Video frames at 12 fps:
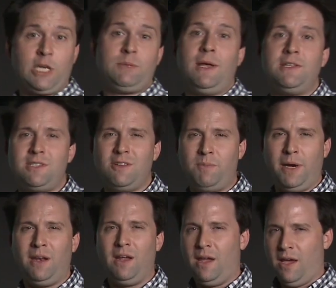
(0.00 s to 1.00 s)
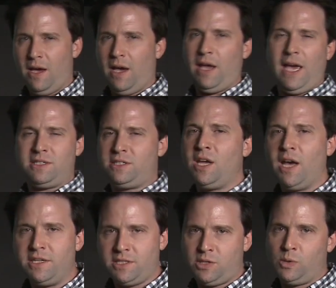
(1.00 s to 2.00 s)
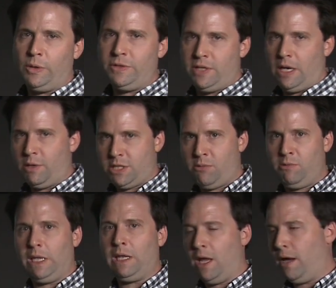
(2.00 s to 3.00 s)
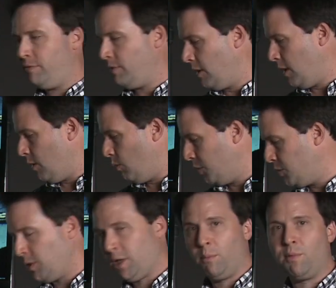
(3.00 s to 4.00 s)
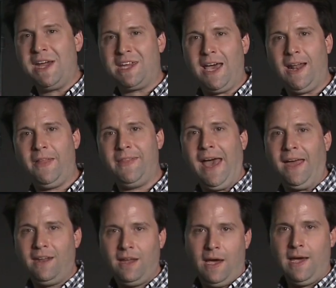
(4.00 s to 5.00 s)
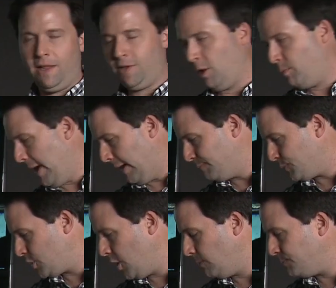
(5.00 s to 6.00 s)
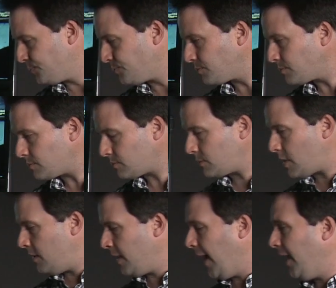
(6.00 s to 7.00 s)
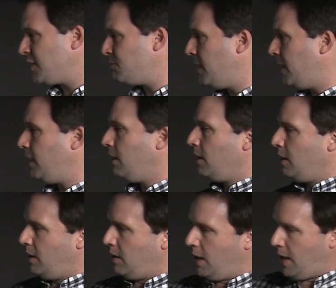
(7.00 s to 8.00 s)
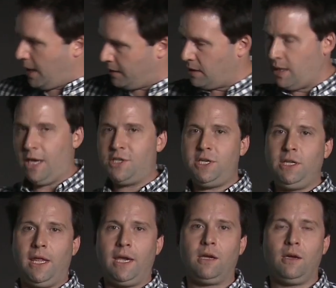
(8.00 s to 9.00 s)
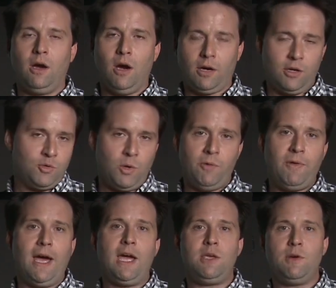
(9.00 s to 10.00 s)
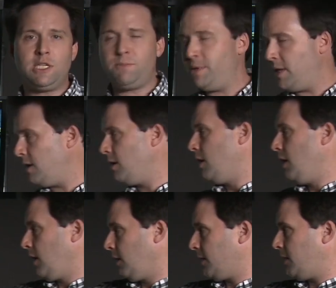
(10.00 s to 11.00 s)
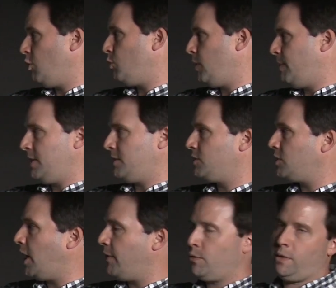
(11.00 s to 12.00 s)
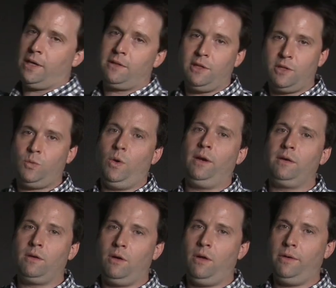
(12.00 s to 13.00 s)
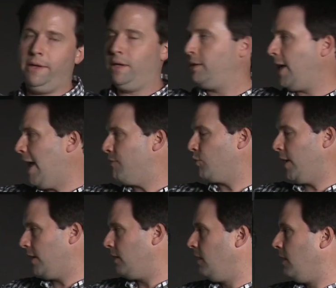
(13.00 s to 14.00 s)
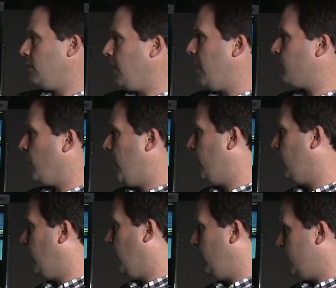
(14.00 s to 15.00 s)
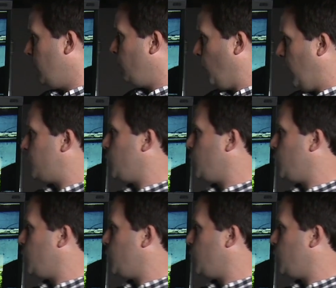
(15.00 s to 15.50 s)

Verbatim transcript: expensive, but uh, it has tons of tools in it, which I really love. We'll do a little breakout on that in a little bit. So the IS Mini uh, and the HD-Link are controlled via USB connecting it to a piece of software like this one called uh, LiveGrade. LiveGrade uh, is a, a,